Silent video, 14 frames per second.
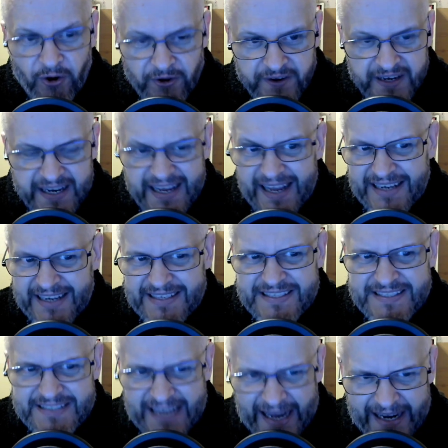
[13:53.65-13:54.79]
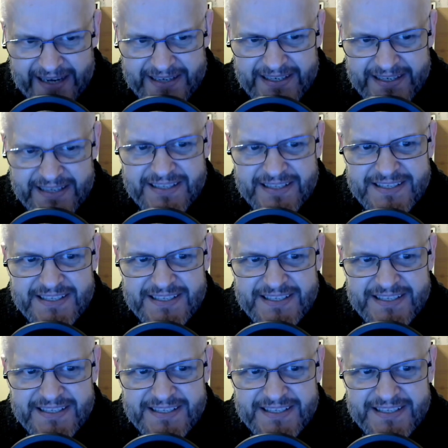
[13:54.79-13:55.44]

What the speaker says: on exactly the